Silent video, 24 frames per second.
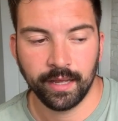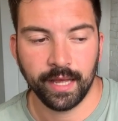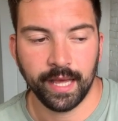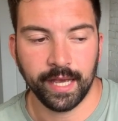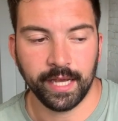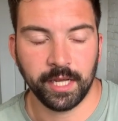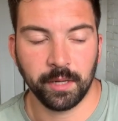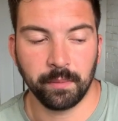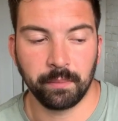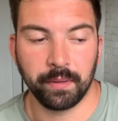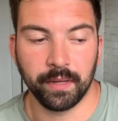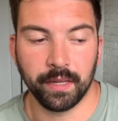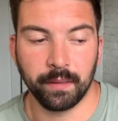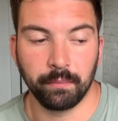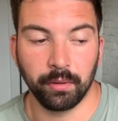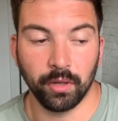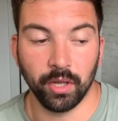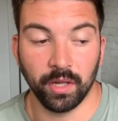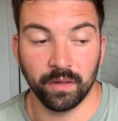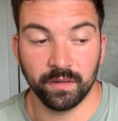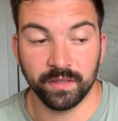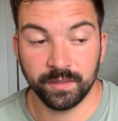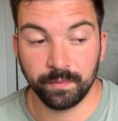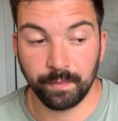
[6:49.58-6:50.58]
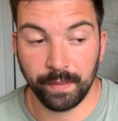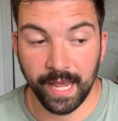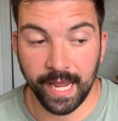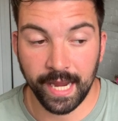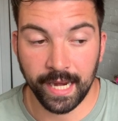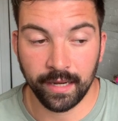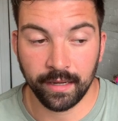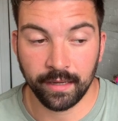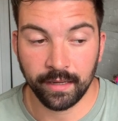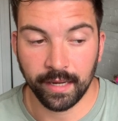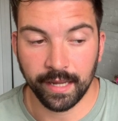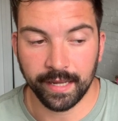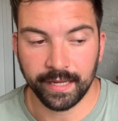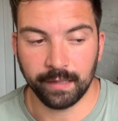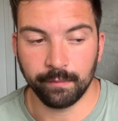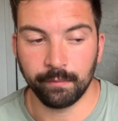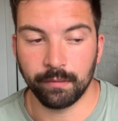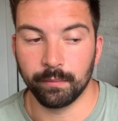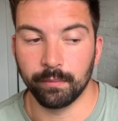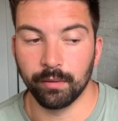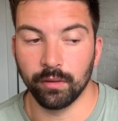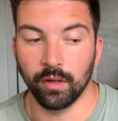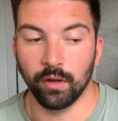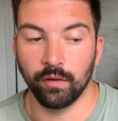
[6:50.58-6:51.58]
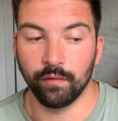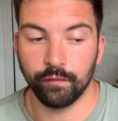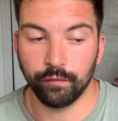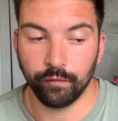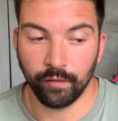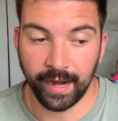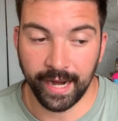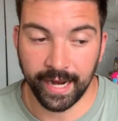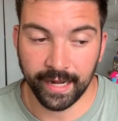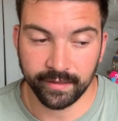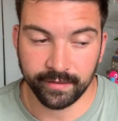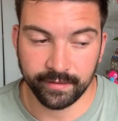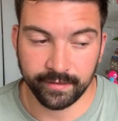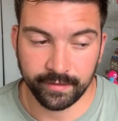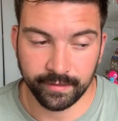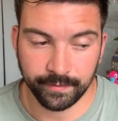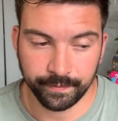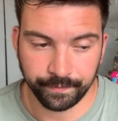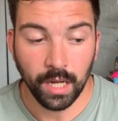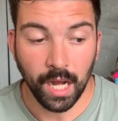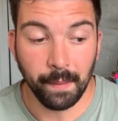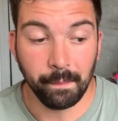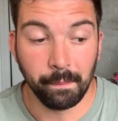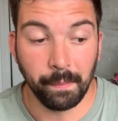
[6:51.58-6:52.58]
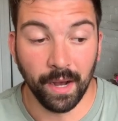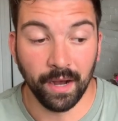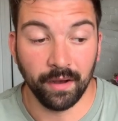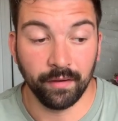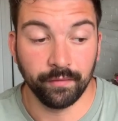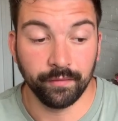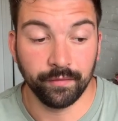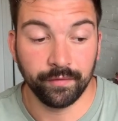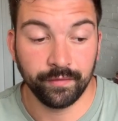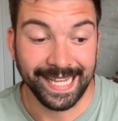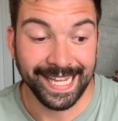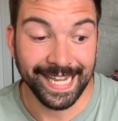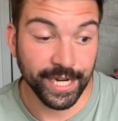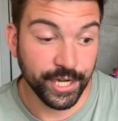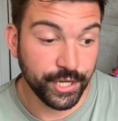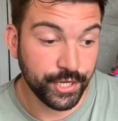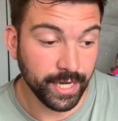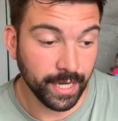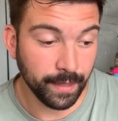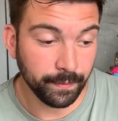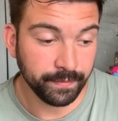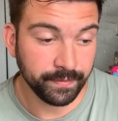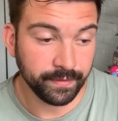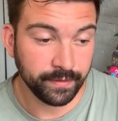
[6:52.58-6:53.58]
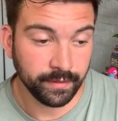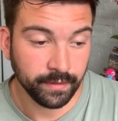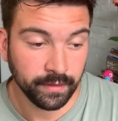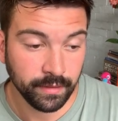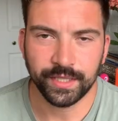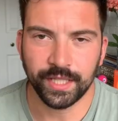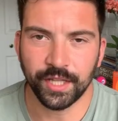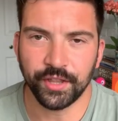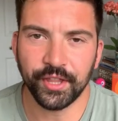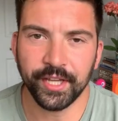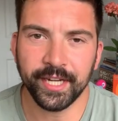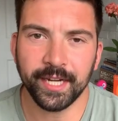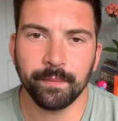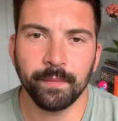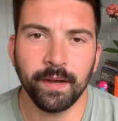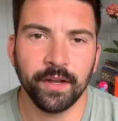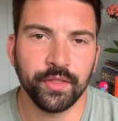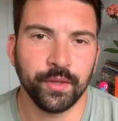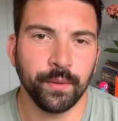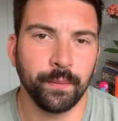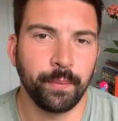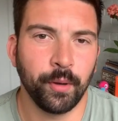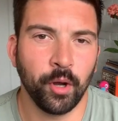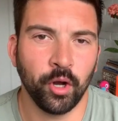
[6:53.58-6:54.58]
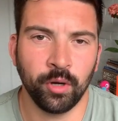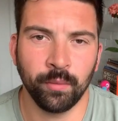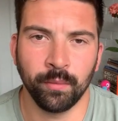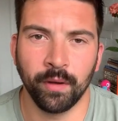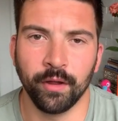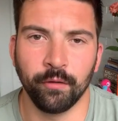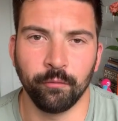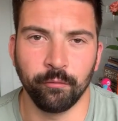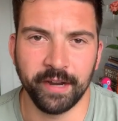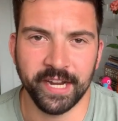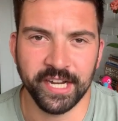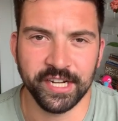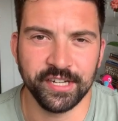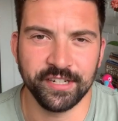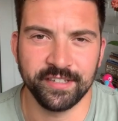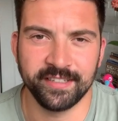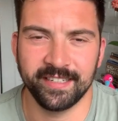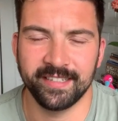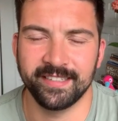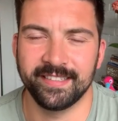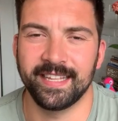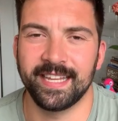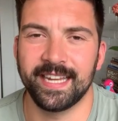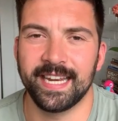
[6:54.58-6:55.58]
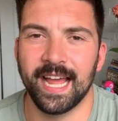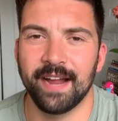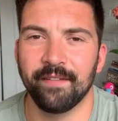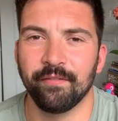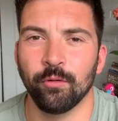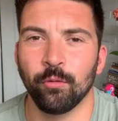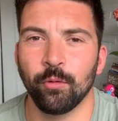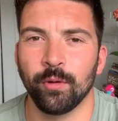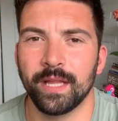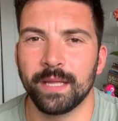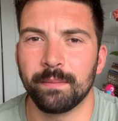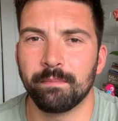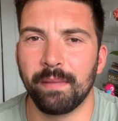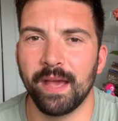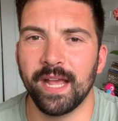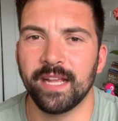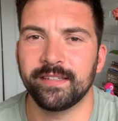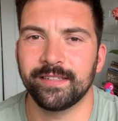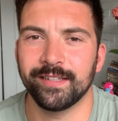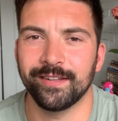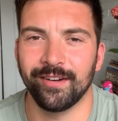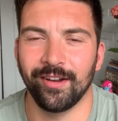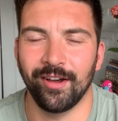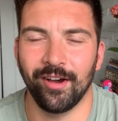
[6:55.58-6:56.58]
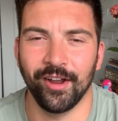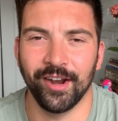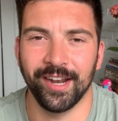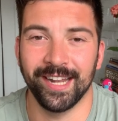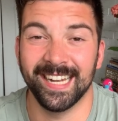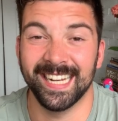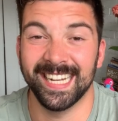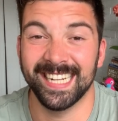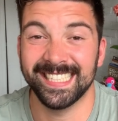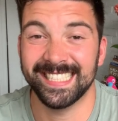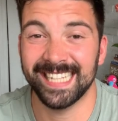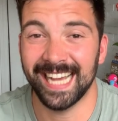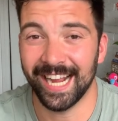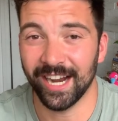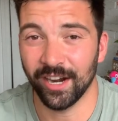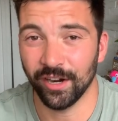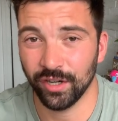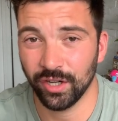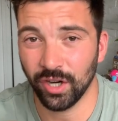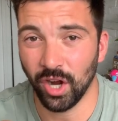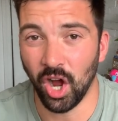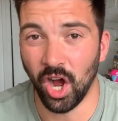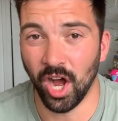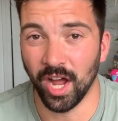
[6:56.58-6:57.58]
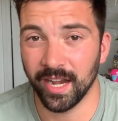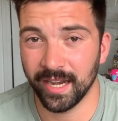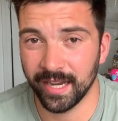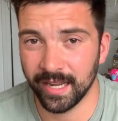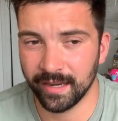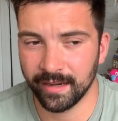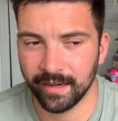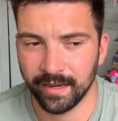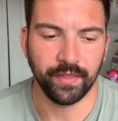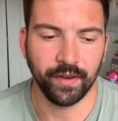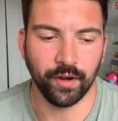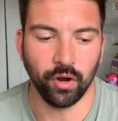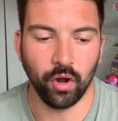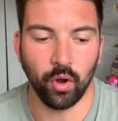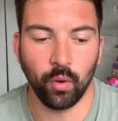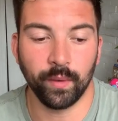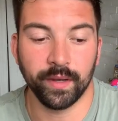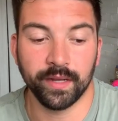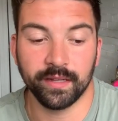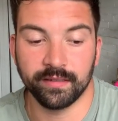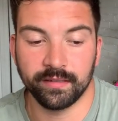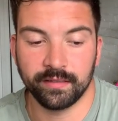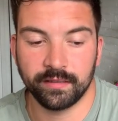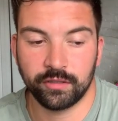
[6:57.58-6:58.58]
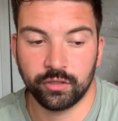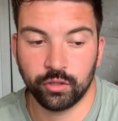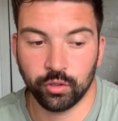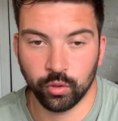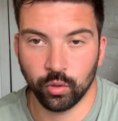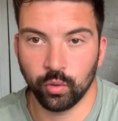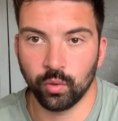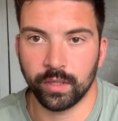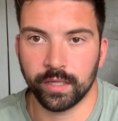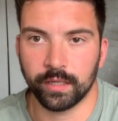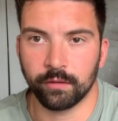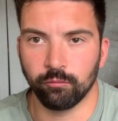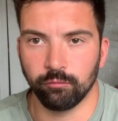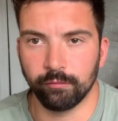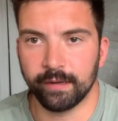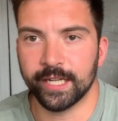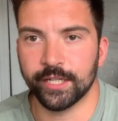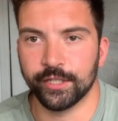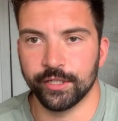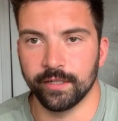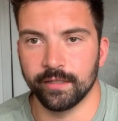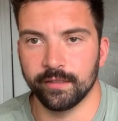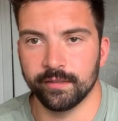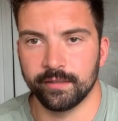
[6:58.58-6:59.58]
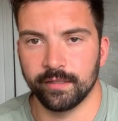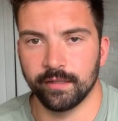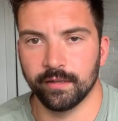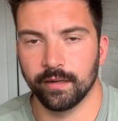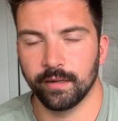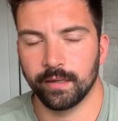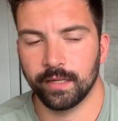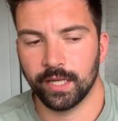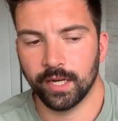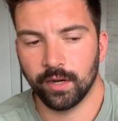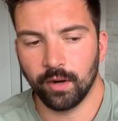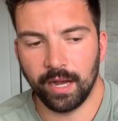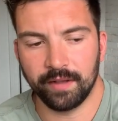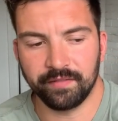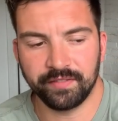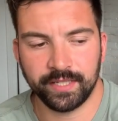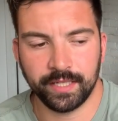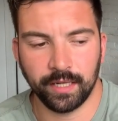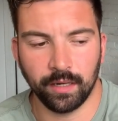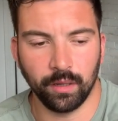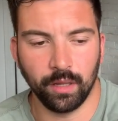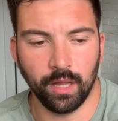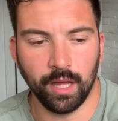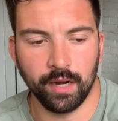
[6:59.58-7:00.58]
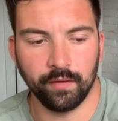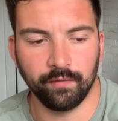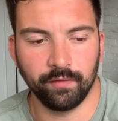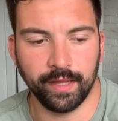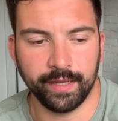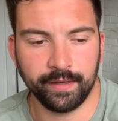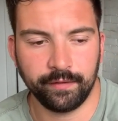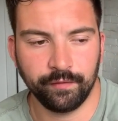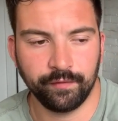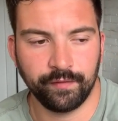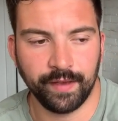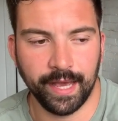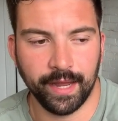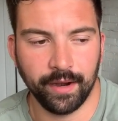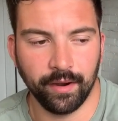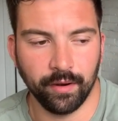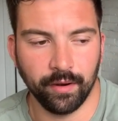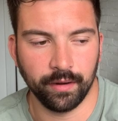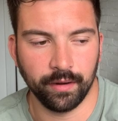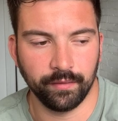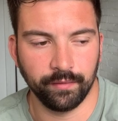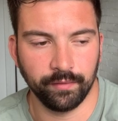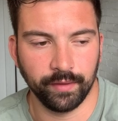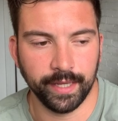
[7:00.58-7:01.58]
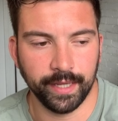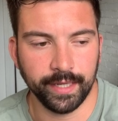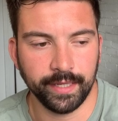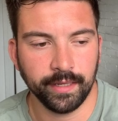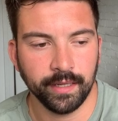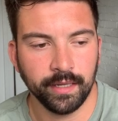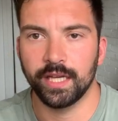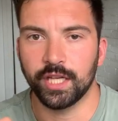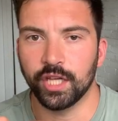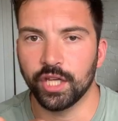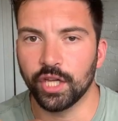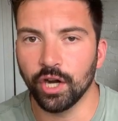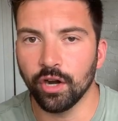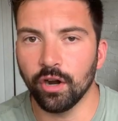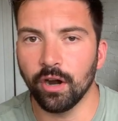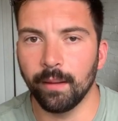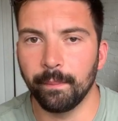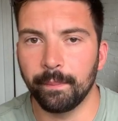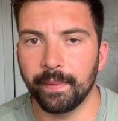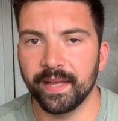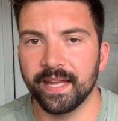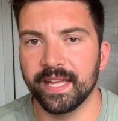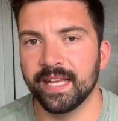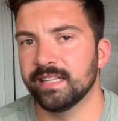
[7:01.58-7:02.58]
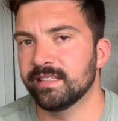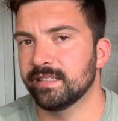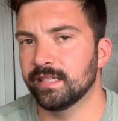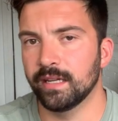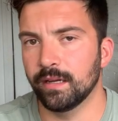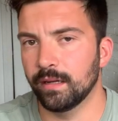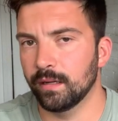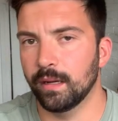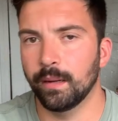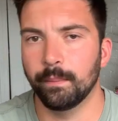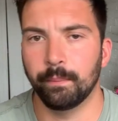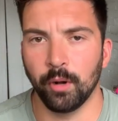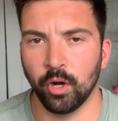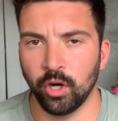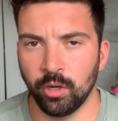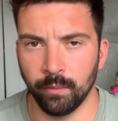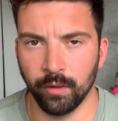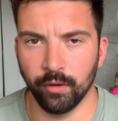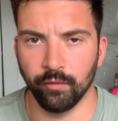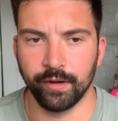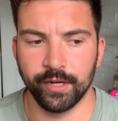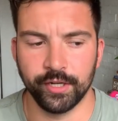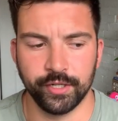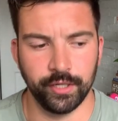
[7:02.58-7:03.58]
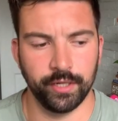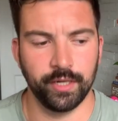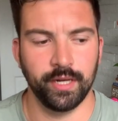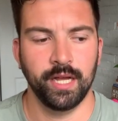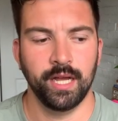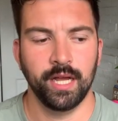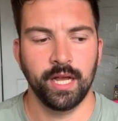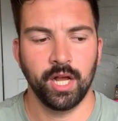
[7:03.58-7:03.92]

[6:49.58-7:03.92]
it could be below Spain, it could be below France, above Egypt. The thing about the Pokemon regions is they never really base it on an entire continent. They're always truly regions. I've seen a lot of like fan of like Europe is a Pokemon region.